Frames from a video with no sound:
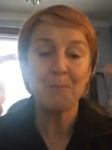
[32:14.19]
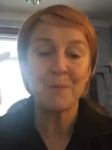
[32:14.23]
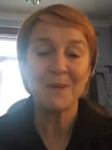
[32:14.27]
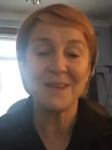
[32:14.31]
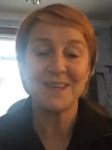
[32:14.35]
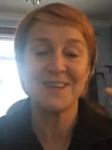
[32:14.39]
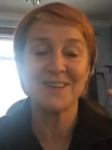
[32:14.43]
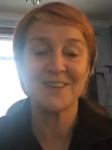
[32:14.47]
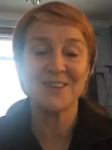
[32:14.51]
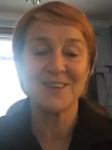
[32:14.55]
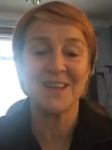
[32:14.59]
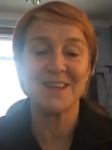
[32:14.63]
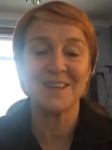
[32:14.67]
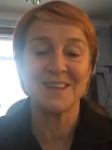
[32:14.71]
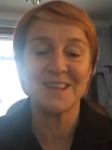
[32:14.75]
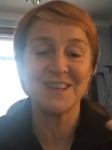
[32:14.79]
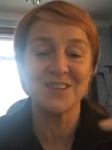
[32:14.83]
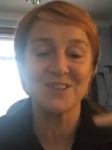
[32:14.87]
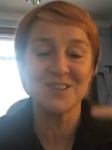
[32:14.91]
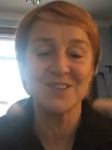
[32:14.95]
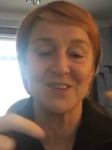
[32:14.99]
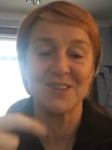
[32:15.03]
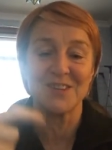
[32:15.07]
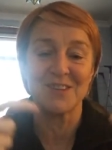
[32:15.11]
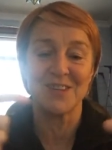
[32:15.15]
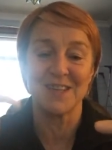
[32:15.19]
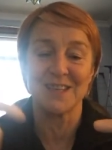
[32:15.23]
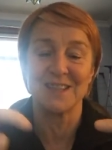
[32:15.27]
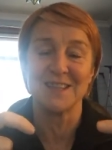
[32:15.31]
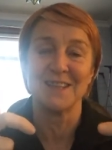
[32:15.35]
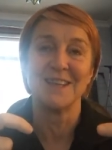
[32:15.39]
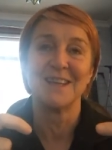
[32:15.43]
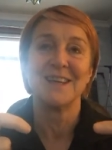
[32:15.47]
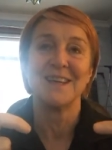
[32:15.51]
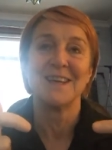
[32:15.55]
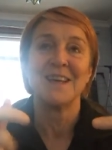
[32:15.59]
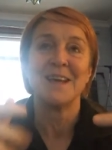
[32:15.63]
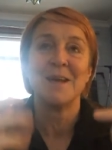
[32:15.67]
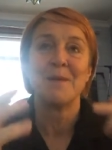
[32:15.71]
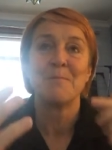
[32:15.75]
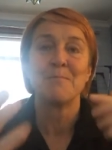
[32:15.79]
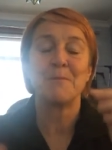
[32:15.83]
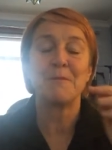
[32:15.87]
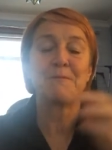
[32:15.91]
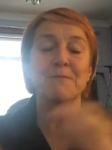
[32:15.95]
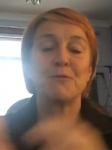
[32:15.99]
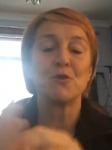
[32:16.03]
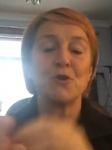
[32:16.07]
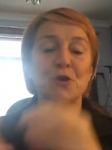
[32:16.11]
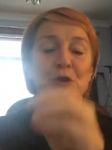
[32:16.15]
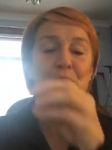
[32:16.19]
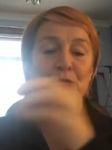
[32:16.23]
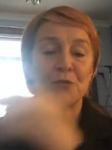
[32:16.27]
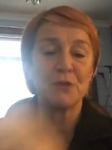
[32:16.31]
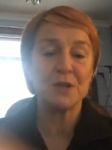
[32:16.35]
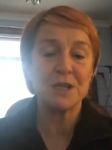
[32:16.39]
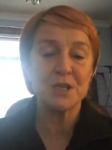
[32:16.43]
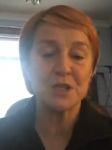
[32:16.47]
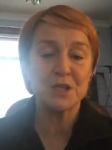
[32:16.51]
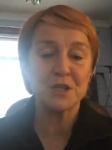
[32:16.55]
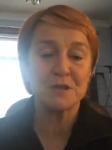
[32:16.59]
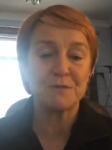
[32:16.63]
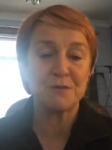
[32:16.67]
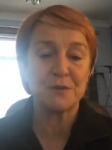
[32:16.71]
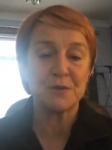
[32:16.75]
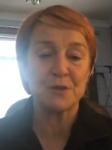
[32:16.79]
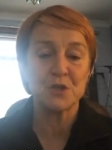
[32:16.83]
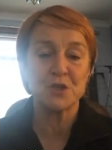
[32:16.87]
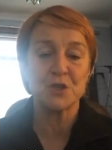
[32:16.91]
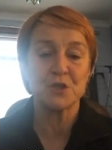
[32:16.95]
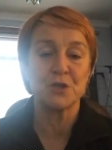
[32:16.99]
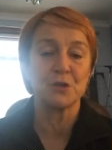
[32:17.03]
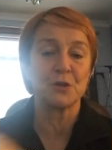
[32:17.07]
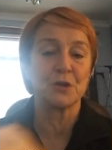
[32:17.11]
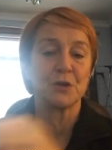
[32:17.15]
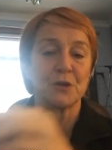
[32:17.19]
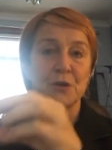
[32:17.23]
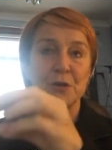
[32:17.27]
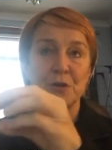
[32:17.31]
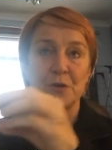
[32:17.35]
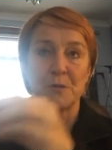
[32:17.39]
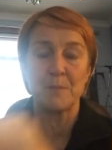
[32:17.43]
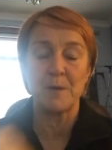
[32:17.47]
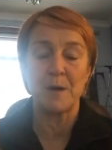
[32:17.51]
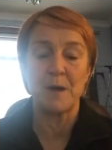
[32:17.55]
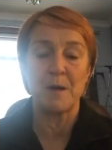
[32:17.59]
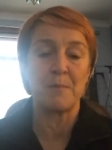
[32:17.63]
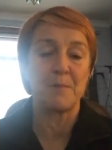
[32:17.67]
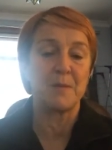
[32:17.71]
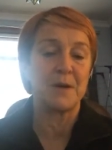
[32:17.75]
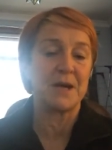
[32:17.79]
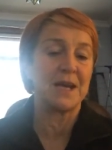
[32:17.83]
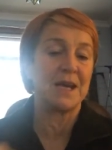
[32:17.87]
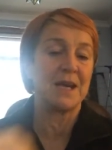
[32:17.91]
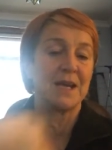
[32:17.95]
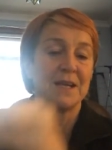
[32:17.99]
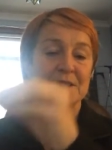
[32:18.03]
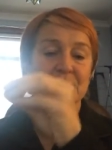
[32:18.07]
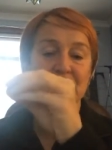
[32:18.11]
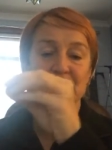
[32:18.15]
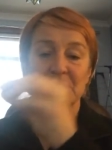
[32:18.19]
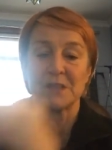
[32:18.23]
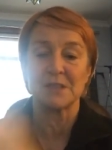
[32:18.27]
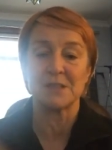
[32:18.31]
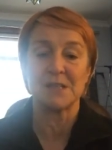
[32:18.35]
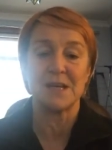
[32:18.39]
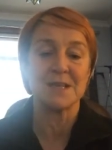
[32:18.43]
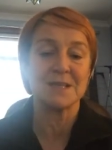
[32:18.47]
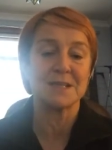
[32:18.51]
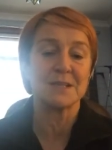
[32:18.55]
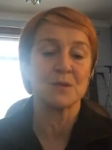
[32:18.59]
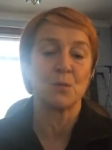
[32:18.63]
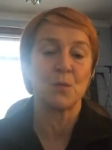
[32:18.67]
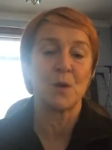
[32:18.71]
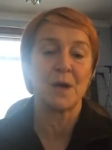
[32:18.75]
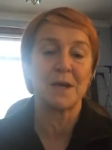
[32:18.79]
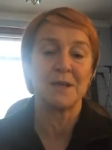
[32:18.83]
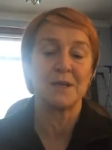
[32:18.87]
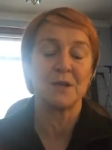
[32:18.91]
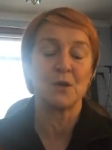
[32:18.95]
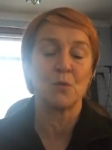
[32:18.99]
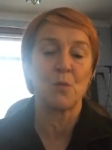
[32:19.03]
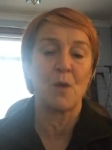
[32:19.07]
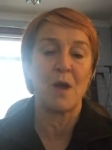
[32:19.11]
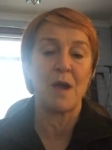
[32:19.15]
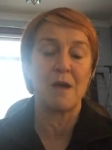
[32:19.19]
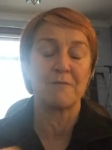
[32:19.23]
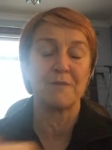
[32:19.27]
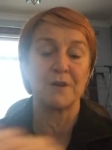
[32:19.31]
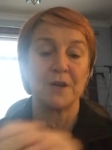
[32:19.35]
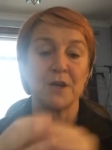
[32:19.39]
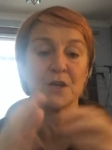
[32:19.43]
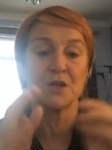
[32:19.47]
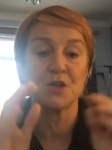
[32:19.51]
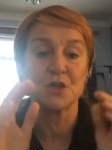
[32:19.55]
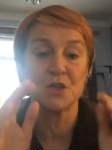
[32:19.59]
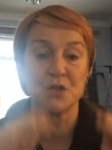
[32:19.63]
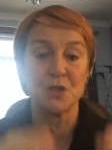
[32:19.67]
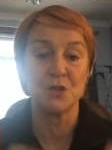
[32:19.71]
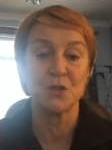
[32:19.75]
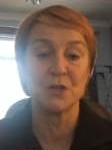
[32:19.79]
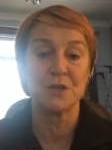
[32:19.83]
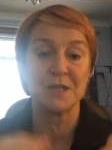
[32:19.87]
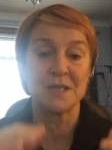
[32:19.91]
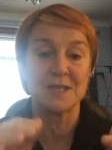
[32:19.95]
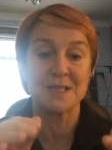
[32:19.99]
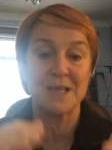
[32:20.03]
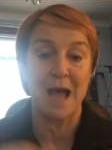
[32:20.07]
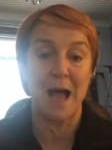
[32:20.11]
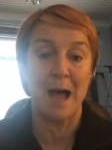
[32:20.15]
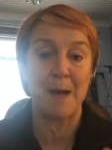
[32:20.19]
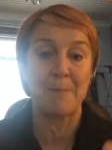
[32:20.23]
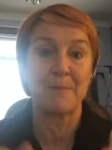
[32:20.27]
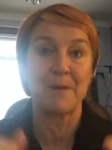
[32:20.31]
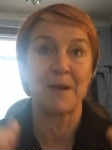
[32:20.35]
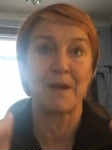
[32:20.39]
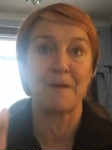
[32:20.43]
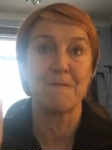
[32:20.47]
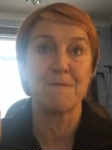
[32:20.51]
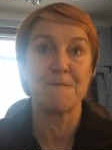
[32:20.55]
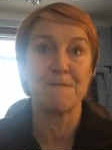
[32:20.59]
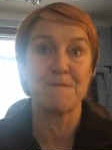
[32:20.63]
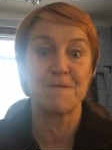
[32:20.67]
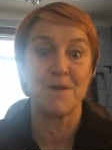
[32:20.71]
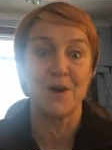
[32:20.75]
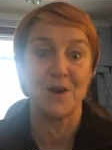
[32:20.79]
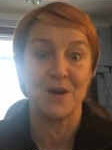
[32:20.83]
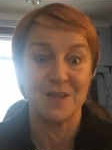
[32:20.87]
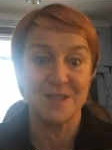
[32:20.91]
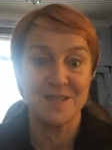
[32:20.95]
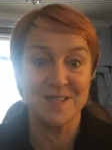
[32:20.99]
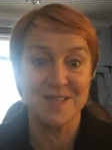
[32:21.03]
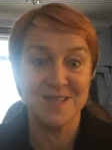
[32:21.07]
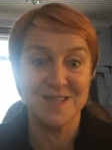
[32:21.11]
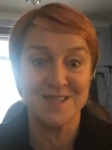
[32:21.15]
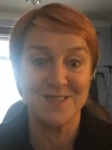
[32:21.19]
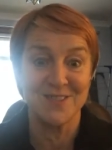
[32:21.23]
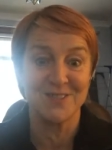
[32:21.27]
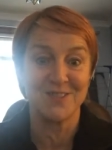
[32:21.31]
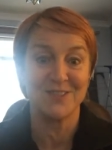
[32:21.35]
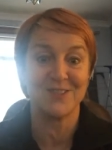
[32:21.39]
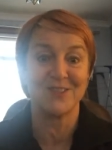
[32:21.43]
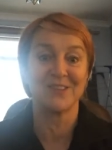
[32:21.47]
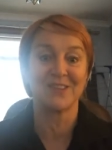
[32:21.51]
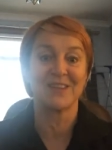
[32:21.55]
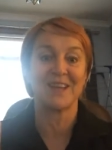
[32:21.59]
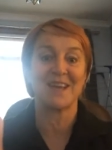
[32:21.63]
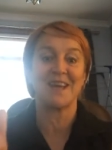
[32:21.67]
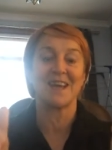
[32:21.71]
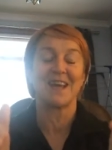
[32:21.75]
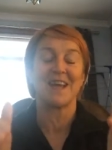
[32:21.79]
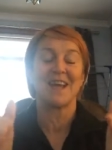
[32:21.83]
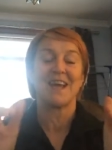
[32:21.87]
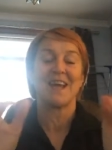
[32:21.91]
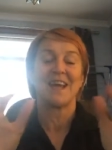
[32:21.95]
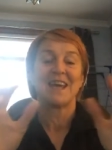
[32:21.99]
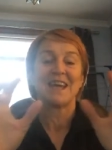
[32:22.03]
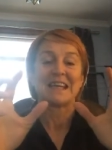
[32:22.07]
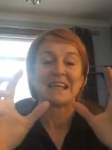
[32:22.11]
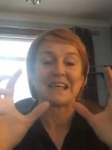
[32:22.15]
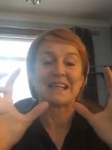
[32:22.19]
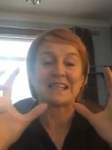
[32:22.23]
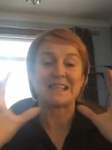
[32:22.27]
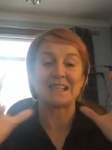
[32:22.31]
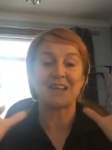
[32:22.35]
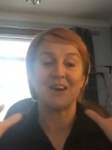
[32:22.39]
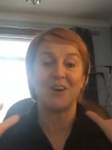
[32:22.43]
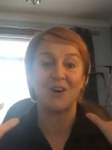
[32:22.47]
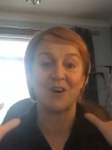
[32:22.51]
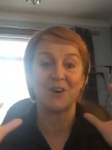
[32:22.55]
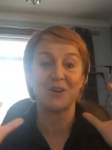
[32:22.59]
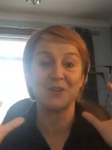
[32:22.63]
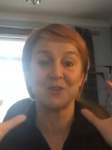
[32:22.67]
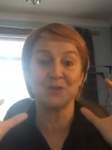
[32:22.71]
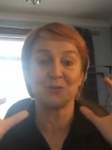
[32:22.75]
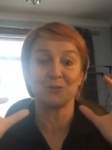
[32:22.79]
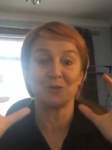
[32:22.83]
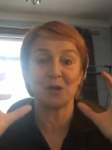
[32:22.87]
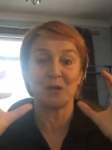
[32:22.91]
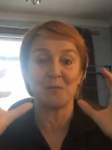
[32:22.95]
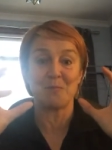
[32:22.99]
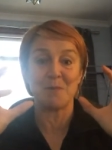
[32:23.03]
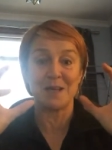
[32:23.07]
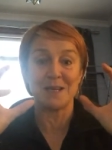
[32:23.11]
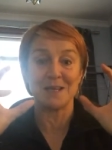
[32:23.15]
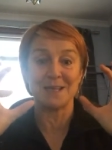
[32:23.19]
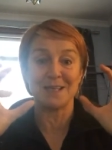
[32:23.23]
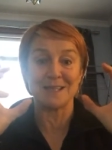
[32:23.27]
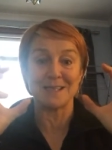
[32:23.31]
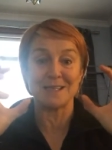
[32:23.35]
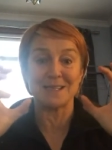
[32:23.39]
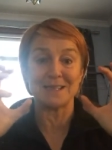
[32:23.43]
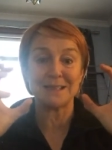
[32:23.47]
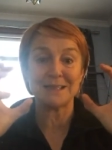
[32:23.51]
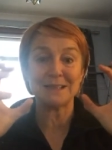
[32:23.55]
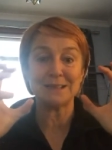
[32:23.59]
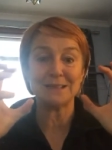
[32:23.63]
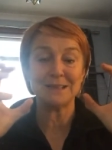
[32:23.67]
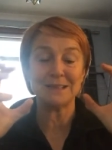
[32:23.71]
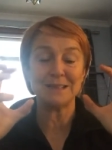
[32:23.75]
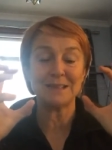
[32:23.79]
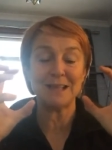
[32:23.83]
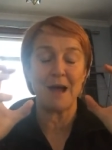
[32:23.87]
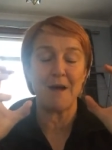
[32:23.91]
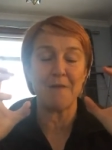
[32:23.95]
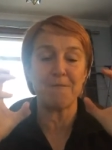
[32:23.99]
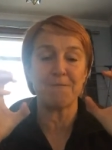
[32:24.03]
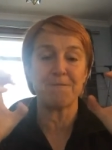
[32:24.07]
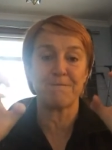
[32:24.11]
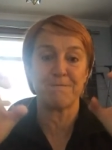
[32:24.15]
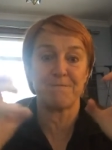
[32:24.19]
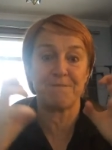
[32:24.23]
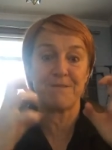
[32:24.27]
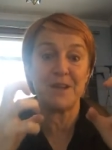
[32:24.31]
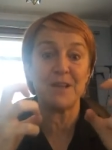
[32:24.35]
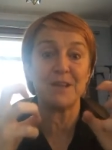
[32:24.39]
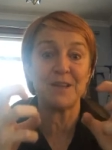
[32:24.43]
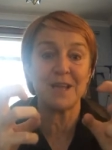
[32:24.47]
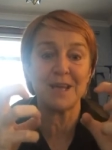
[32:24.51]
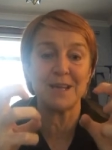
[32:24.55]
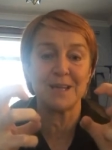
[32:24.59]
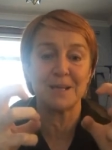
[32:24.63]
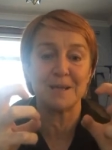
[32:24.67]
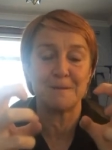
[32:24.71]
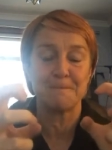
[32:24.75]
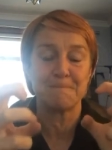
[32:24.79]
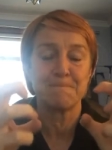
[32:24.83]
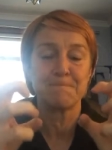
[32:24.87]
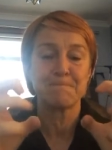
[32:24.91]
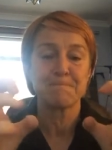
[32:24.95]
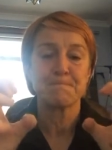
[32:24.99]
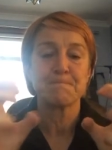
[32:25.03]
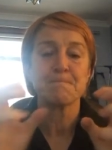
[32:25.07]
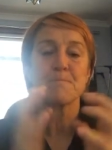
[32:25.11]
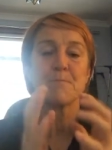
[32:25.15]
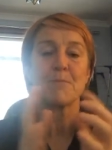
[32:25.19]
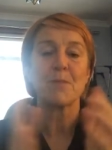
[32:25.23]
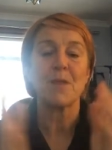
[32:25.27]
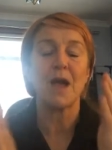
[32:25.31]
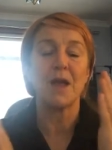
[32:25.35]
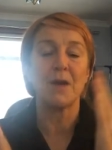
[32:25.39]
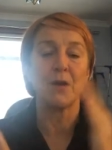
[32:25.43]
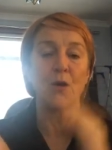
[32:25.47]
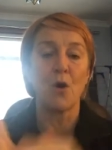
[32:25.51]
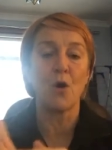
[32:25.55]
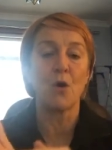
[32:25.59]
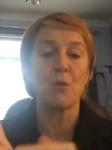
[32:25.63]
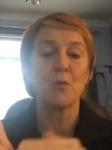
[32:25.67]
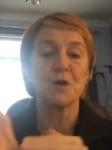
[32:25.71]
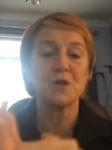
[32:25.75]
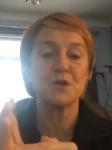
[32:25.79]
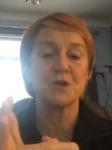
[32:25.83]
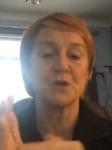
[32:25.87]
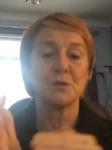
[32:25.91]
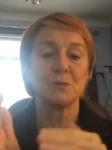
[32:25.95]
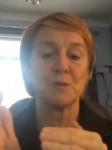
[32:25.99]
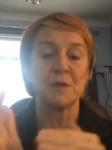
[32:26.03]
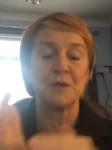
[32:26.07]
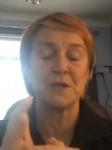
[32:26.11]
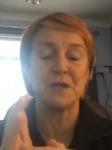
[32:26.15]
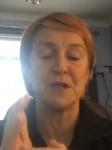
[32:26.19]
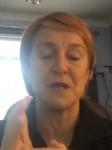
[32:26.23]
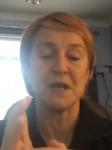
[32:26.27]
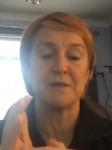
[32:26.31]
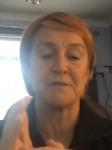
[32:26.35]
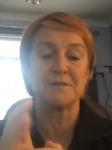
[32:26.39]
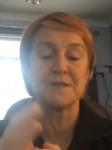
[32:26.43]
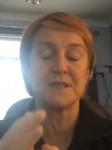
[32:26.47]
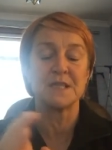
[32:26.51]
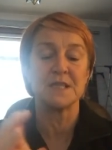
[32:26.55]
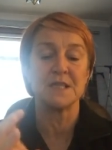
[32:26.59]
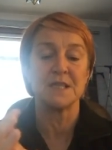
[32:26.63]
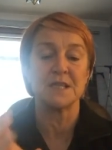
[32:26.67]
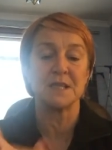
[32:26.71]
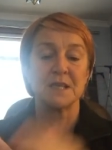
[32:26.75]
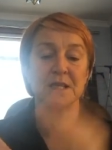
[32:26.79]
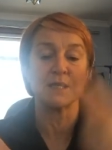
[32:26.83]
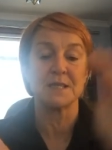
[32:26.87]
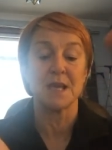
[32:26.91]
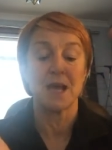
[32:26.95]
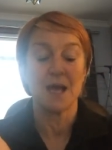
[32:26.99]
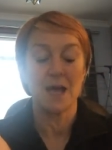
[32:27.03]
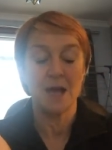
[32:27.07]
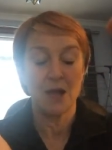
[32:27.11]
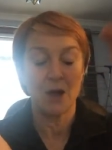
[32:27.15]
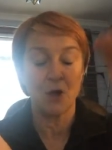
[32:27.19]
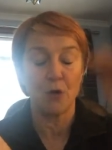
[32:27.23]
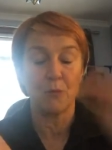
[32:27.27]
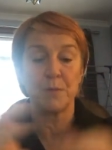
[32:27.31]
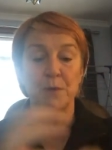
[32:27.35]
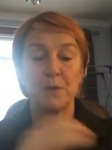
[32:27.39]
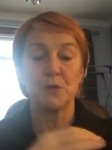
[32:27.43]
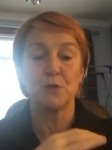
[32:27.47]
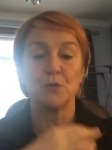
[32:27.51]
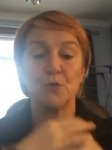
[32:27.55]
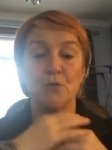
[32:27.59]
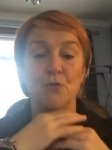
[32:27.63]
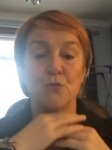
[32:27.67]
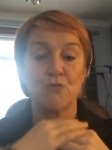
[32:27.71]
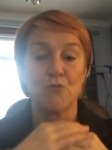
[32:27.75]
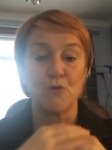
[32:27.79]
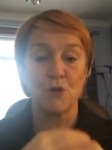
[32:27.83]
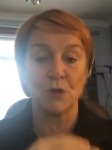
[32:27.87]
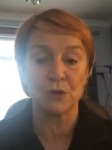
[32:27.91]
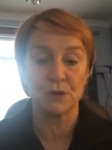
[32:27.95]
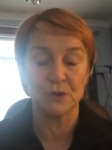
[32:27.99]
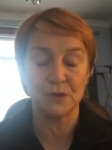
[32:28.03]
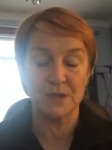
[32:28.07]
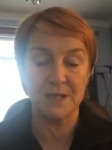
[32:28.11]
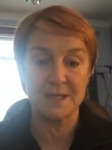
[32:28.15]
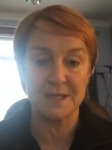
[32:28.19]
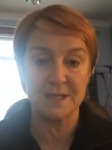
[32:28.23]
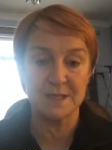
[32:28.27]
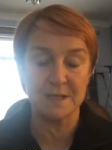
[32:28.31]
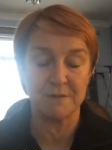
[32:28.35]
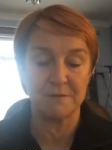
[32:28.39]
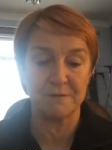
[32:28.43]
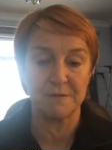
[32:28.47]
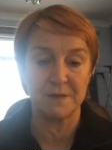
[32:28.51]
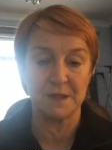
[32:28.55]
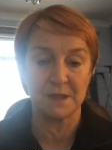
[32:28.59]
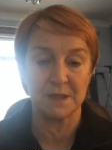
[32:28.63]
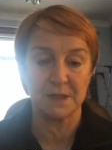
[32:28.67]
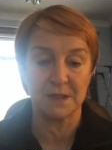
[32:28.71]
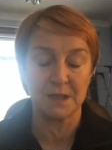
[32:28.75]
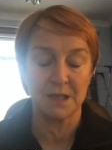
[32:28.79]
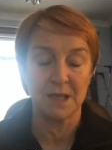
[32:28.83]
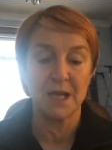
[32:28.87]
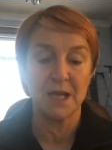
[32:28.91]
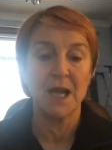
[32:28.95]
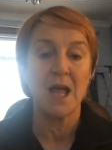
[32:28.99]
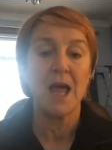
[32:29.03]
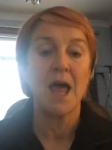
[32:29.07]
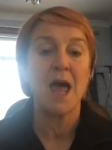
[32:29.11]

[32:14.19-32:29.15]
but here, here's the thing before you reach for the sugar or the bit of bread or the glass of wine or whatever, do the tapping first. Okay? because the urge will come in and it's like, oh, that feeling. And all we're doing with EFT is helping you release the feeling.